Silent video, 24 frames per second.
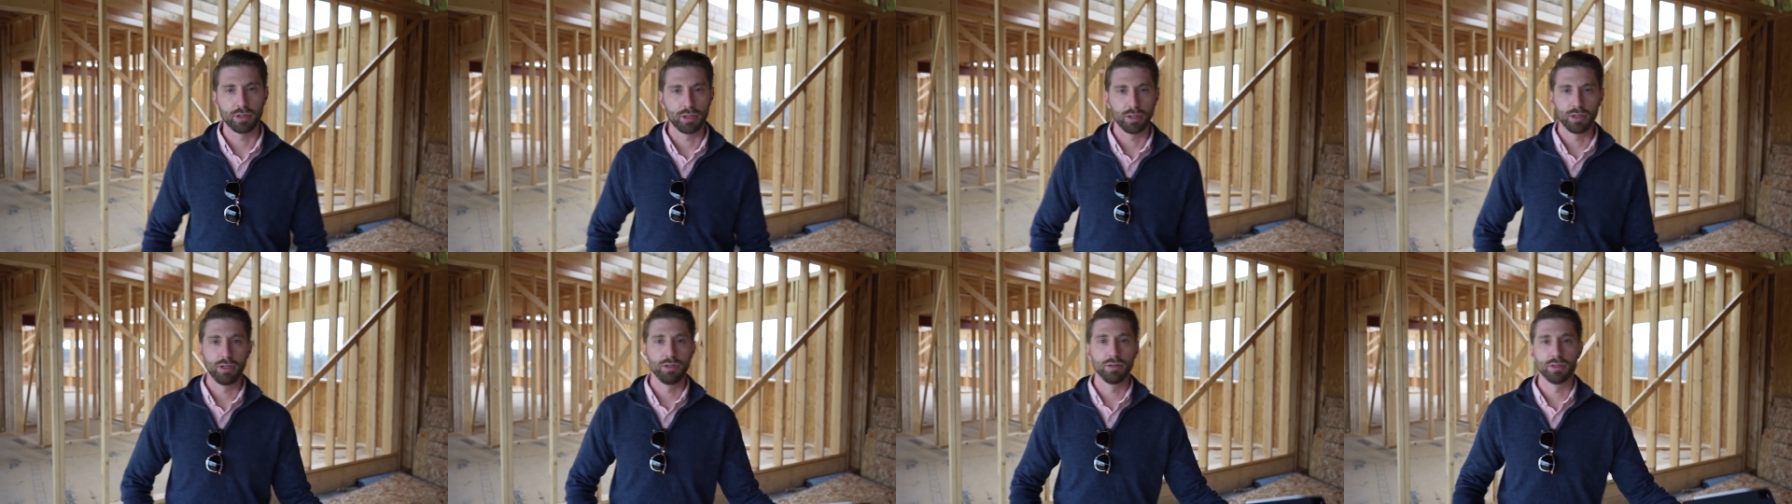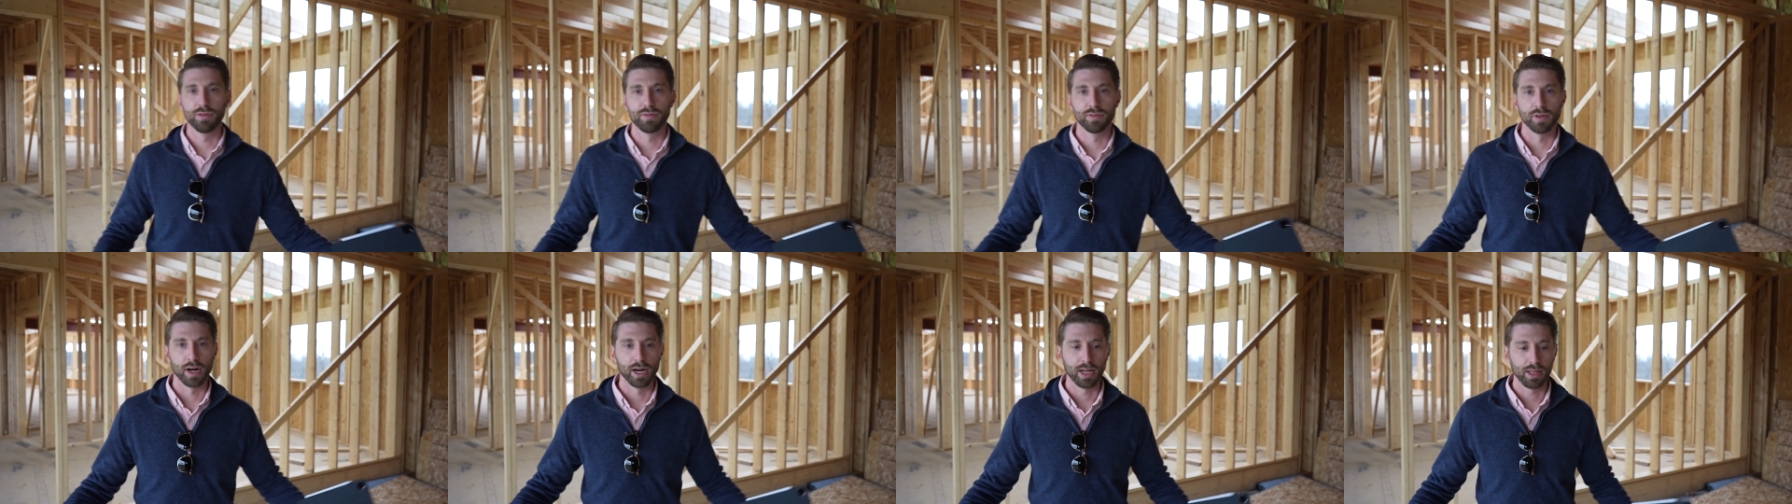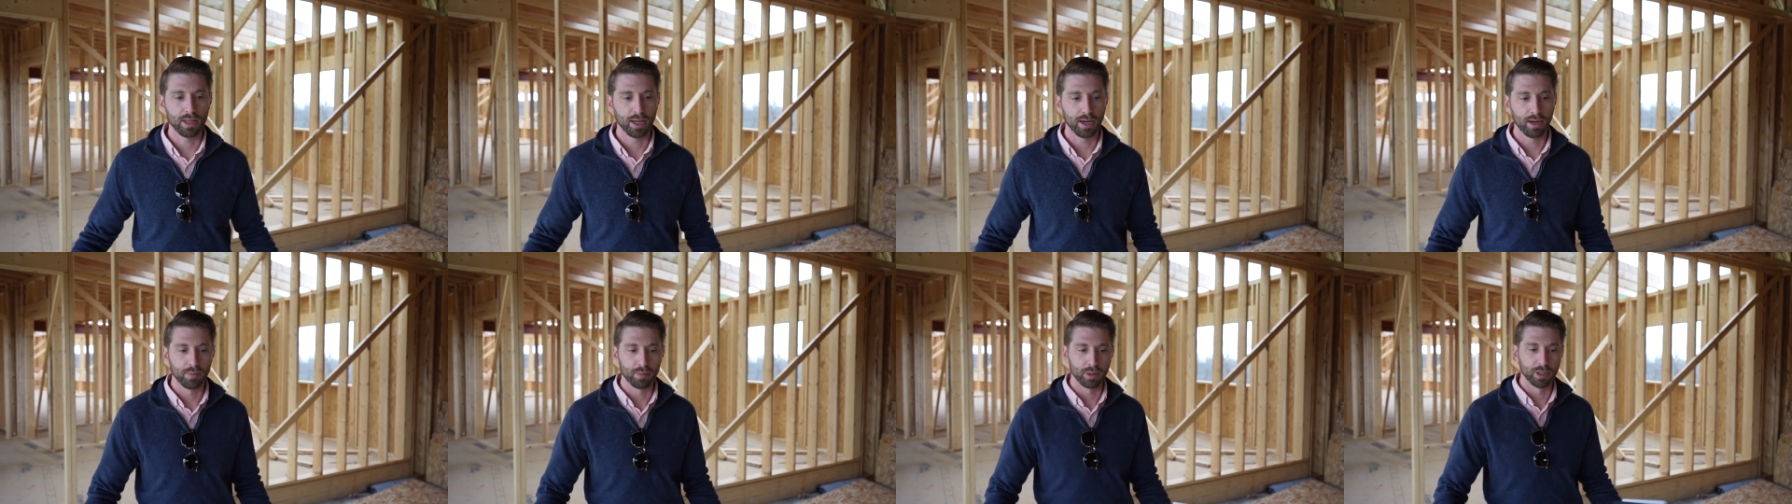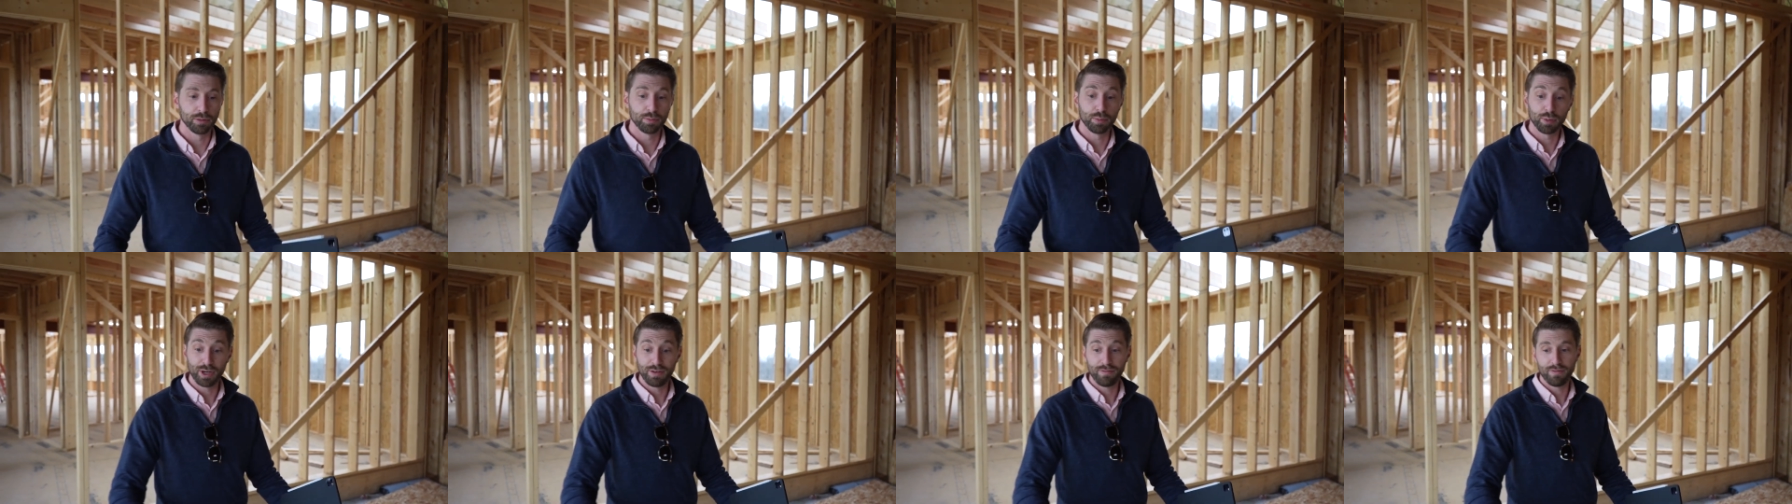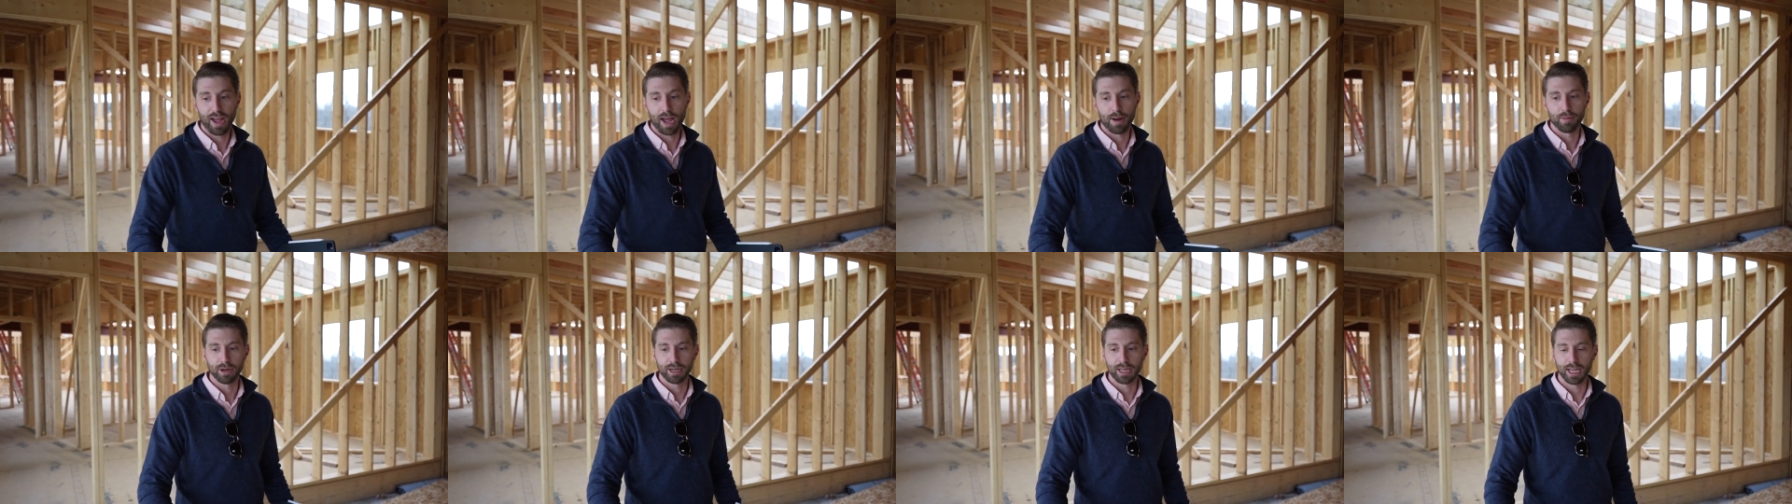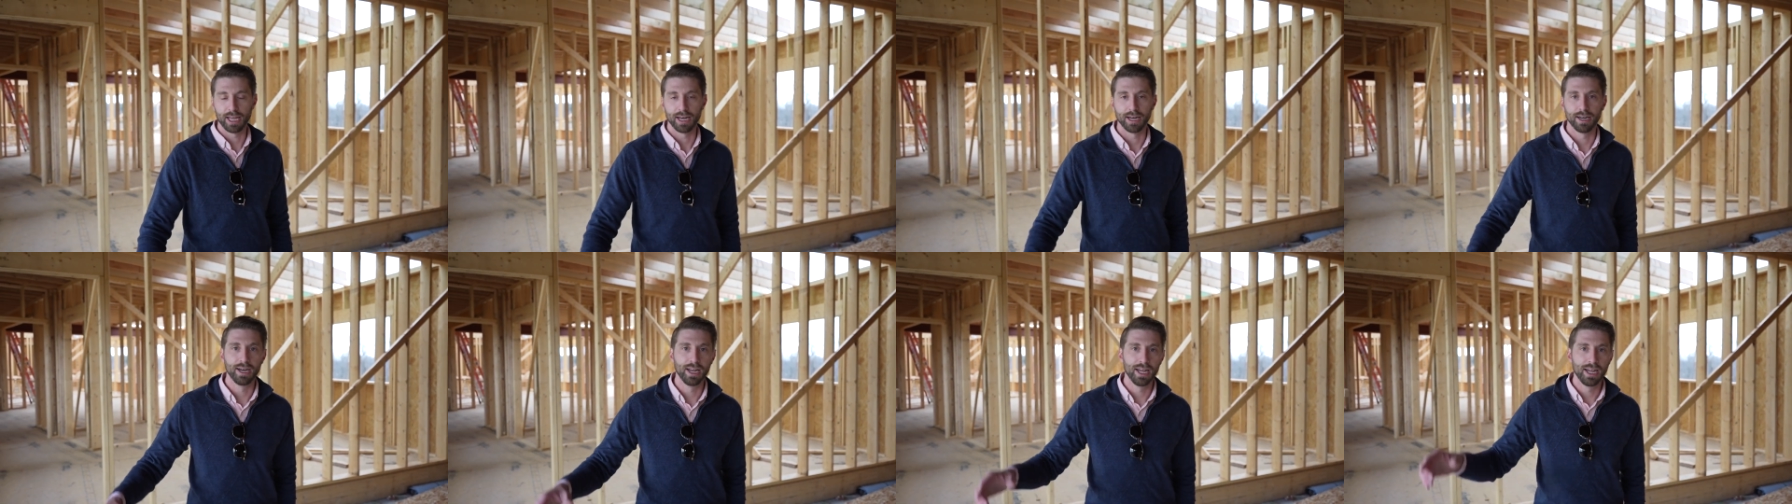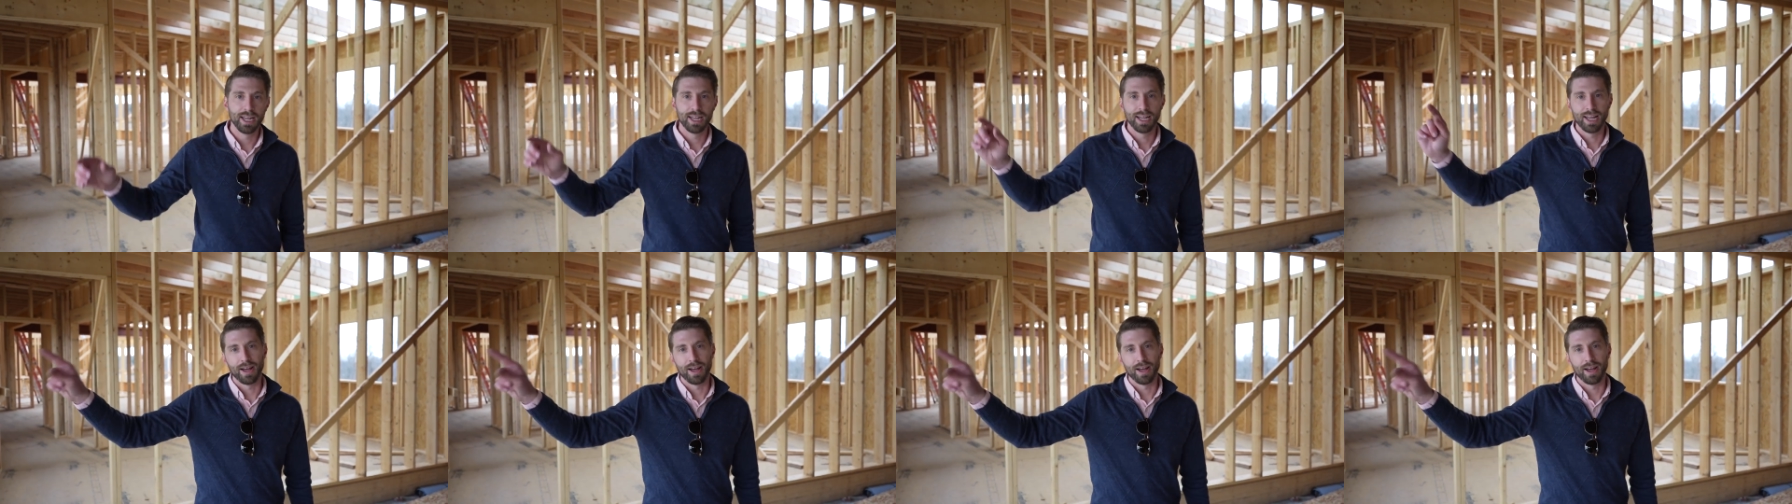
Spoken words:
You can use it for anything, but it's prefabricated